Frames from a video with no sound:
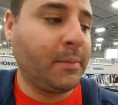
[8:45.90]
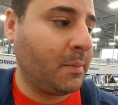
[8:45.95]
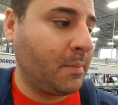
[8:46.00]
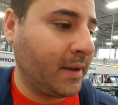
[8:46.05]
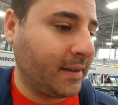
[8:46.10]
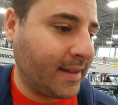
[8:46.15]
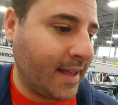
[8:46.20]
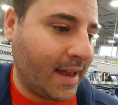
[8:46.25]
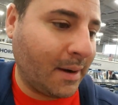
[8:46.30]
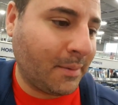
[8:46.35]
I'm gonna
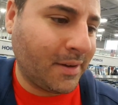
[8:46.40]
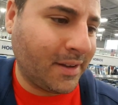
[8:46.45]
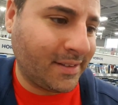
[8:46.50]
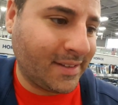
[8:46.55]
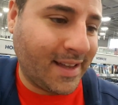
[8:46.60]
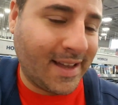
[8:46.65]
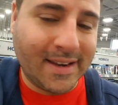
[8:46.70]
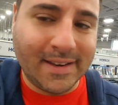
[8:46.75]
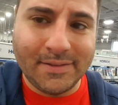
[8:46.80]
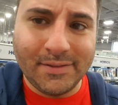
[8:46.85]
pick that up
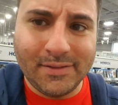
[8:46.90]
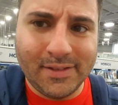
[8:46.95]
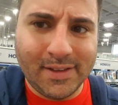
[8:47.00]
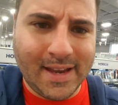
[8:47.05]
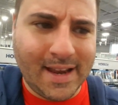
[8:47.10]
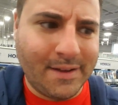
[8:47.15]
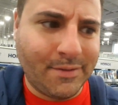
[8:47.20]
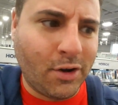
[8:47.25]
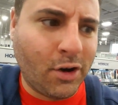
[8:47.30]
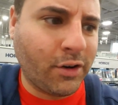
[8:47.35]
because that,
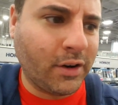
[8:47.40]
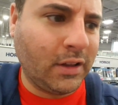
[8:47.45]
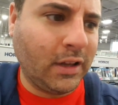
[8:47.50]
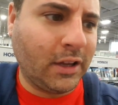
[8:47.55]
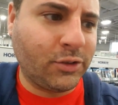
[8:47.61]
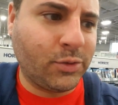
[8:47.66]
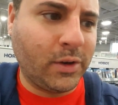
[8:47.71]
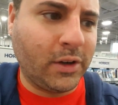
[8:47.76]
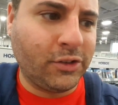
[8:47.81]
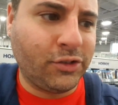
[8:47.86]
can't have a horror
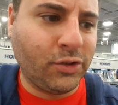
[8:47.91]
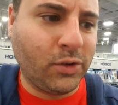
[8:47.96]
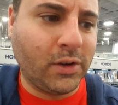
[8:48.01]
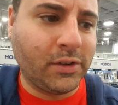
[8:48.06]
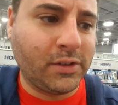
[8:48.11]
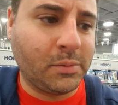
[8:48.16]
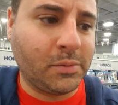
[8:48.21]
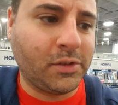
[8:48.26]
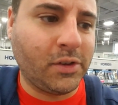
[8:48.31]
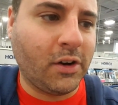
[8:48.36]
collection on
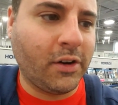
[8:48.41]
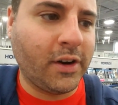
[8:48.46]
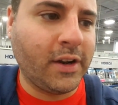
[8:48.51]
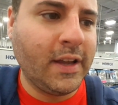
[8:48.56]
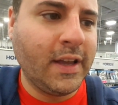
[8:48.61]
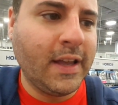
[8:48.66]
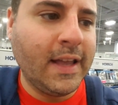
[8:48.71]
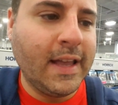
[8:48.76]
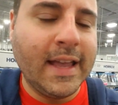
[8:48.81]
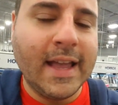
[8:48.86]
Jaws, I'm sorry.